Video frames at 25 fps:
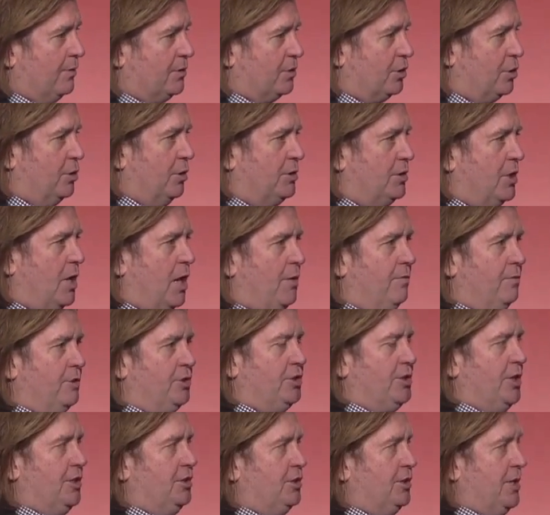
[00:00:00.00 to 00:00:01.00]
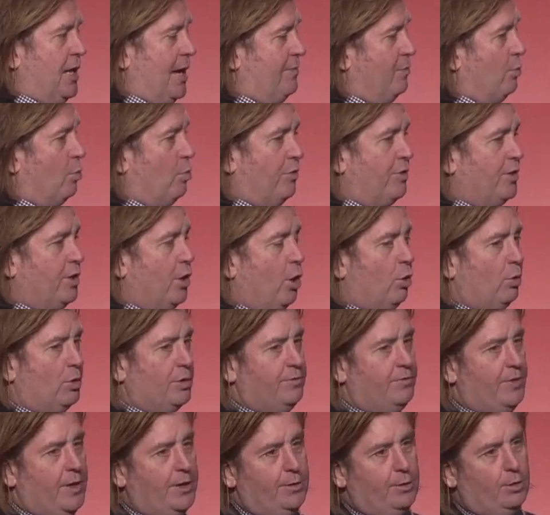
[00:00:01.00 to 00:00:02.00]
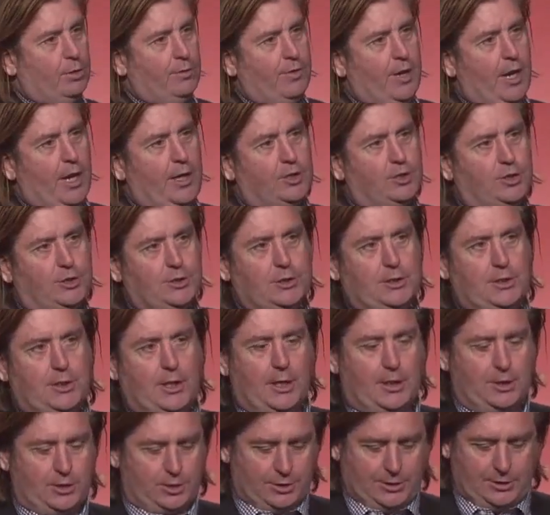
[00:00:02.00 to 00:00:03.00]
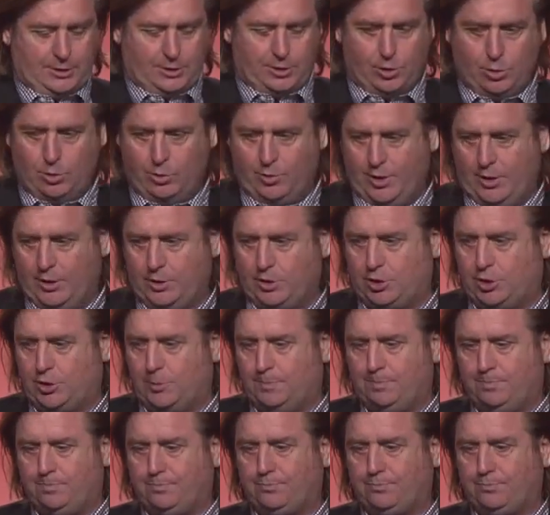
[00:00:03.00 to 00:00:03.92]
Good conversation having. We're the only vendor that can actually do this.